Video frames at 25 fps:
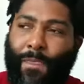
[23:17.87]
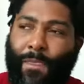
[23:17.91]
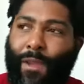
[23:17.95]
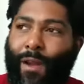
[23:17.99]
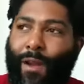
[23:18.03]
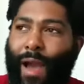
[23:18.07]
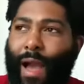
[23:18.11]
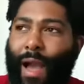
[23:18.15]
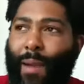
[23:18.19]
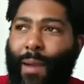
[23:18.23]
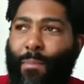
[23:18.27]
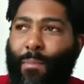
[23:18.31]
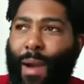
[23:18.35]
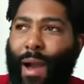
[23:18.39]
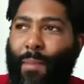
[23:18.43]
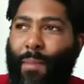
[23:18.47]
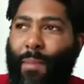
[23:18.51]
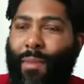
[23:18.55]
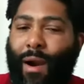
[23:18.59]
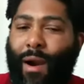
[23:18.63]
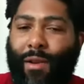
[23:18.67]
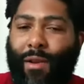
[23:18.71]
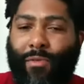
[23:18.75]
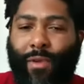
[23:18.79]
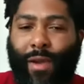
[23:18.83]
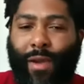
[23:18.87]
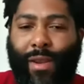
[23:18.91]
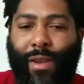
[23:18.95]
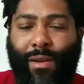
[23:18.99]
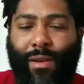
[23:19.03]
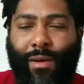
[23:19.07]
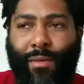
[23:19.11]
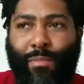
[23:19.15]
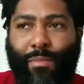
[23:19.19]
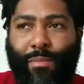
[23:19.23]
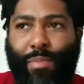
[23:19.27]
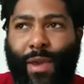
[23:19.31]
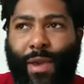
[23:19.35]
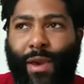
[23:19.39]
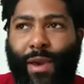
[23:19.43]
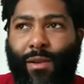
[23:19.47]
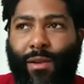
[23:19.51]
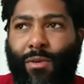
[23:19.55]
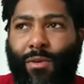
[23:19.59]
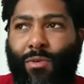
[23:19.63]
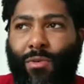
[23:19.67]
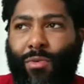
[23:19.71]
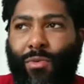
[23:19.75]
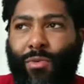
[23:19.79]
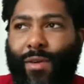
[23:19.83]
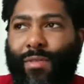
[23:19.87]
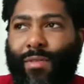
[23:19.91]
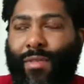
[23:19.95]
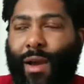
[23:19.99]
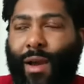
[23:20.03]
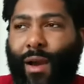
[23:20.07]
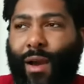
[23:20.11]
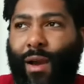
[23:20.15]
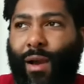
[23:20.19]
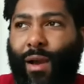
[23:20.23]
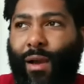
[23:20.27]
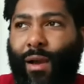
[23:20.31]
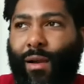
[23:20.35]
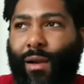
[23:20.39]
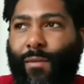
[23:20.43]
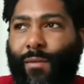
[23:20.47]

You know, I, I moderated a panel with uh,